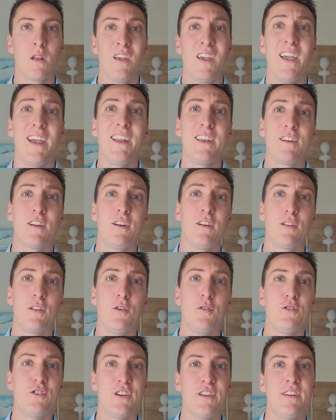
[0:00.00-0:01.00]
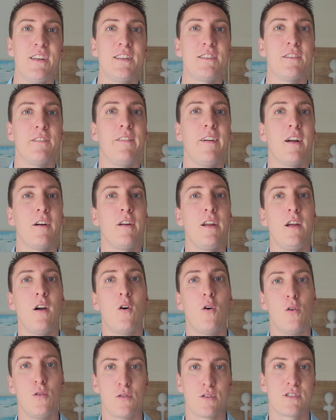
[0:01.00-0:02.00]
In conclusion, it's a very
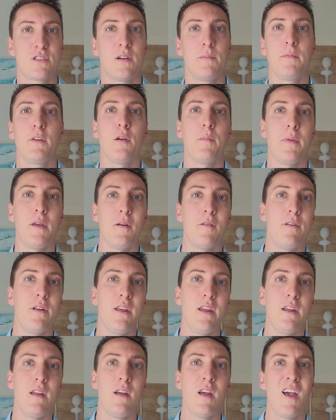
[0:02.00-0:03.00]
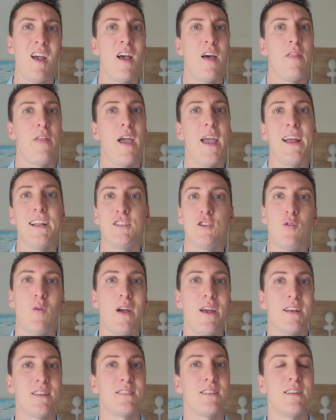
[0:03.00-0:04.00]
wholesome community. The HOA
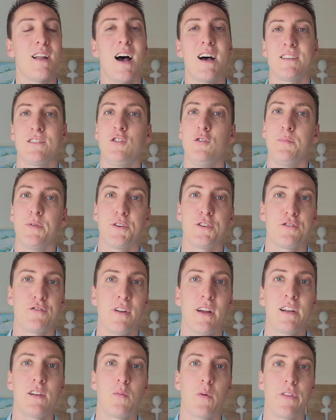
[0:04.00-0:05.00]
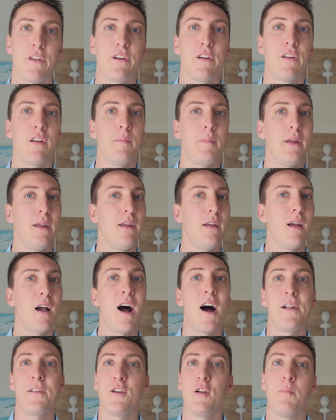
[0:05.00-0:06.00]
is not super strict where they're going to be
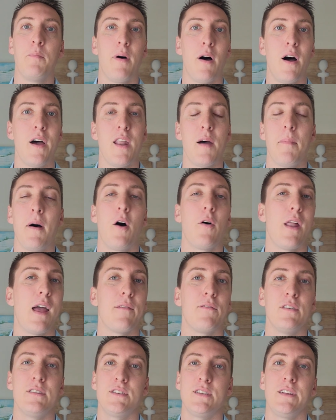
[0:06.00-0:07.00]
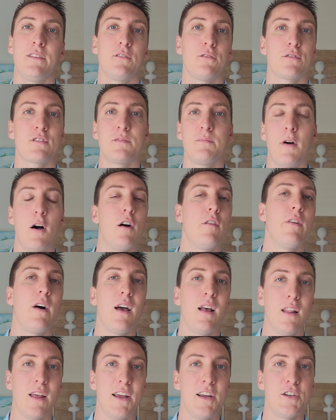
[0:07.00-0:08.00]
on your butt about every single small
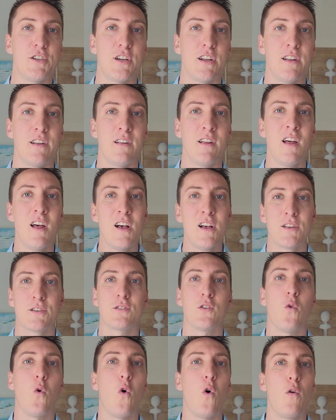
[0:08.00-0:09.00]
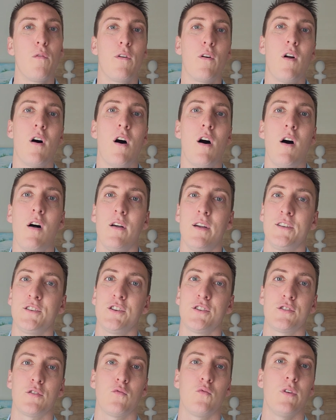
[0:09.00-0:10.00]
violation. So overall, it's
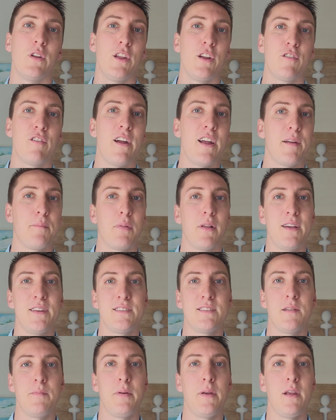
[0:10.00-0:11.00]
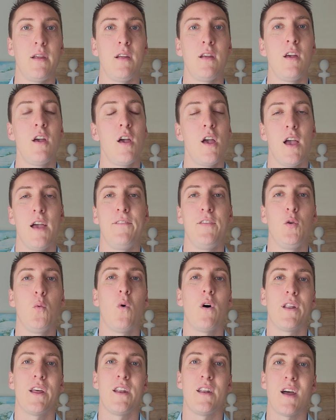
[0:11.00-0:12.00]
just a really great place to be if you
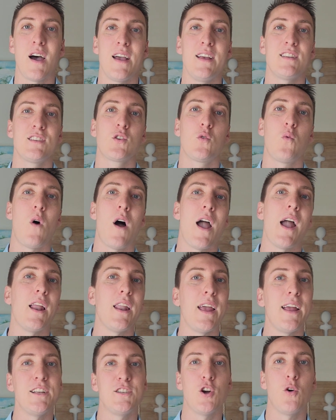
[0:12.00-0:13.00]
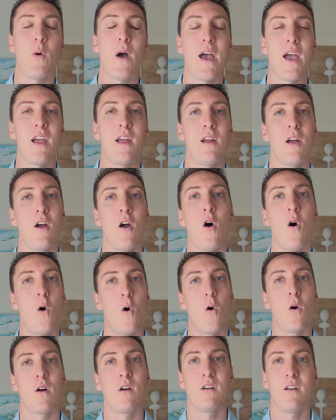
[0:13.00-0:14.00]
want a nice, quiet HOA
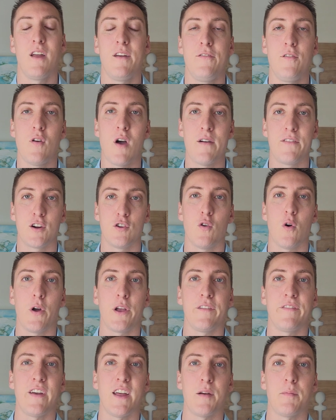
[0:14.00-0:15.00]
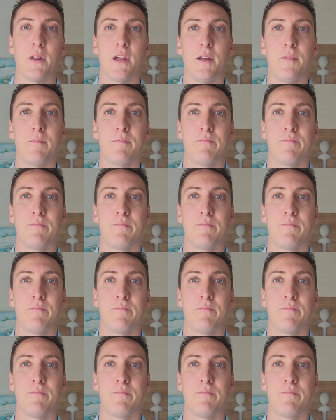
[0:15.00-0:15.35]
or if you have a growing family.